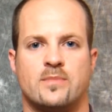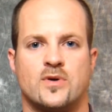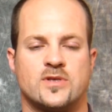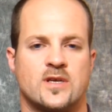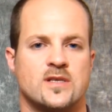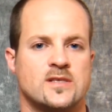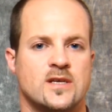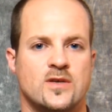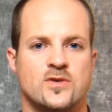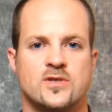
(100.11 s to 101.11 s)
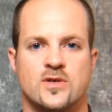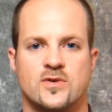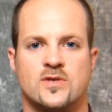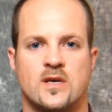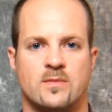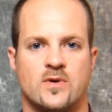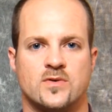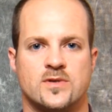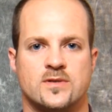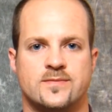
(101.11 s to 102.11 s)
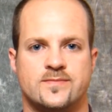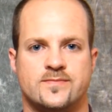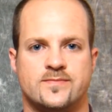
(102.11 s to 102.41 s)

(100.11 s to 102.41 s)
if the person continues to use chemicals.